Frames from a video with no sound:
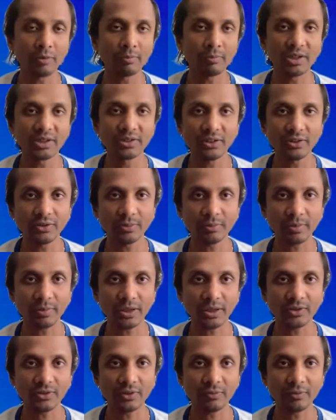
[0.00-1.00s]
basis.
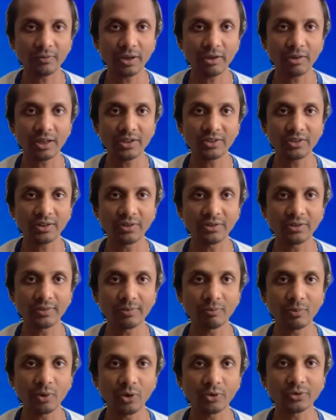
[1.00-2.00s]
But as of now, like
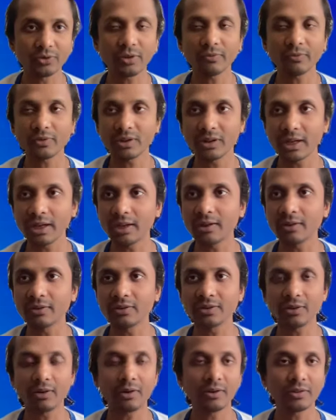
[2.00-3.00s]
since most of the
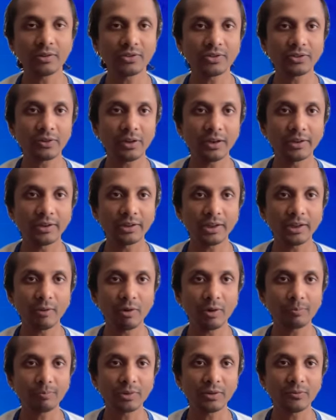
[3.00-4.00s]
things are still in the
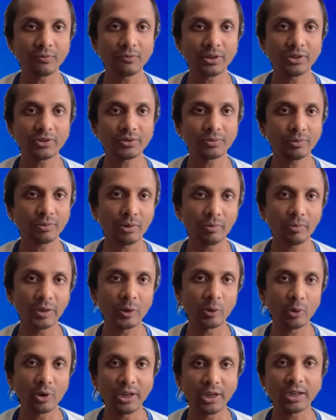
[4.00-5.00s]
development phase, we'll be
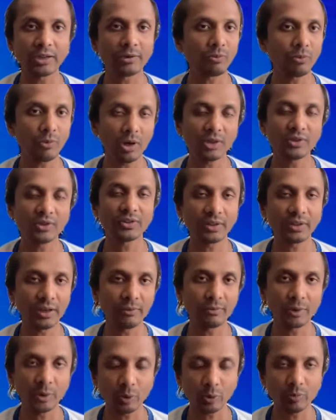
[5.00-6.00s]
doing it once in
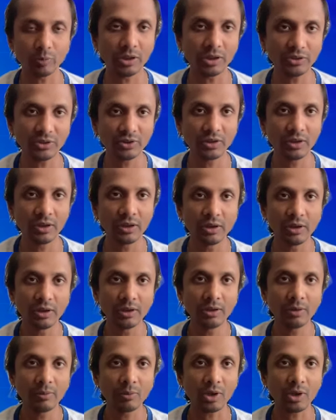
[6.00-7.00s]
every 2 months.
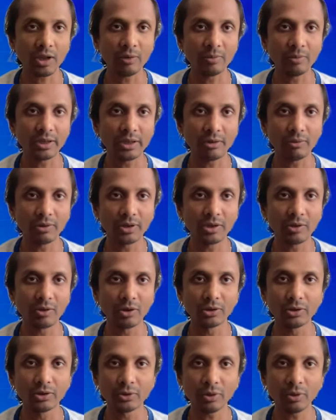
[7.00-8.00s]
But I'll be covering
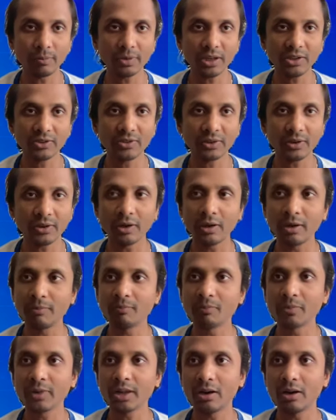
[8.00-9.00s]
all the topics,
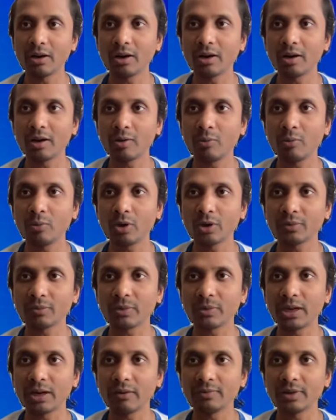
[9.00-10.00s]
what
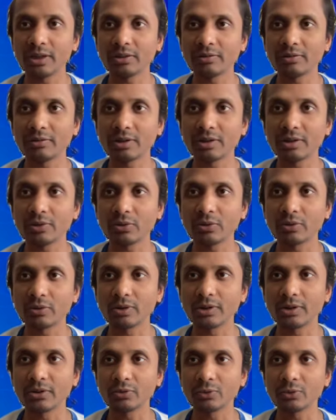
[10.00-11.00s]
we have done
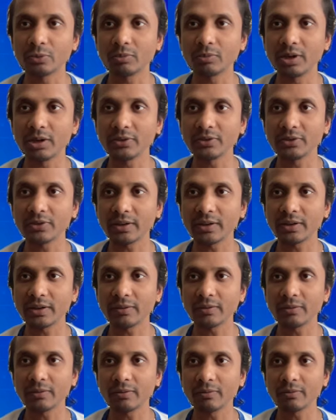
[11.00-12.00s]
during these 2 months
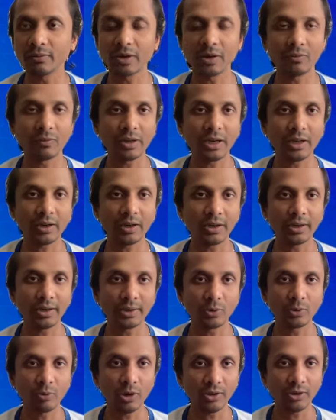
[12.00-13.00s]
and where we are
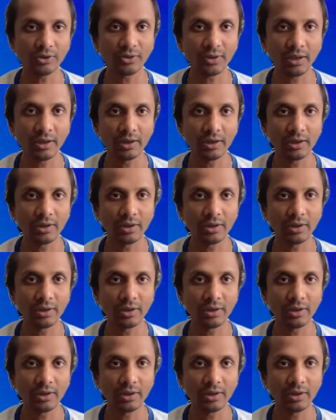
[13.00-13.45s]
heading towards,